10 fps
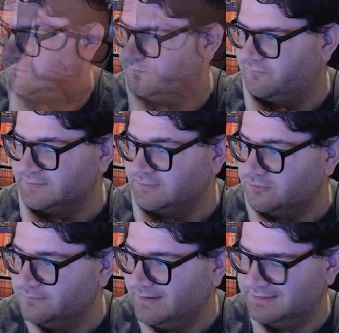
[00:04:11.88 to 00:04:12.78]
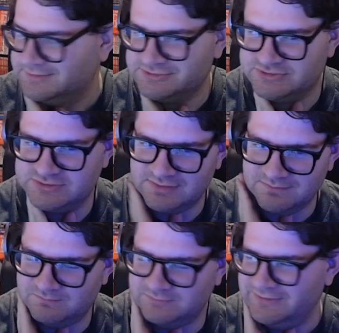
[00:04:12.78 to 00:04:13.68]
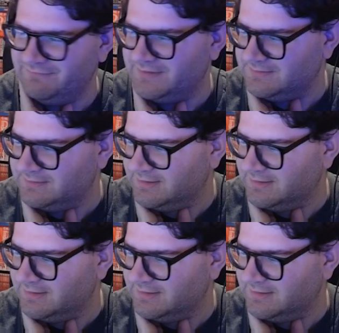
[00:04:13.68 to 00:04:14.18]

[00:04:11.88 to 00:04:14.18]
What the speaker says: Friendly old man just living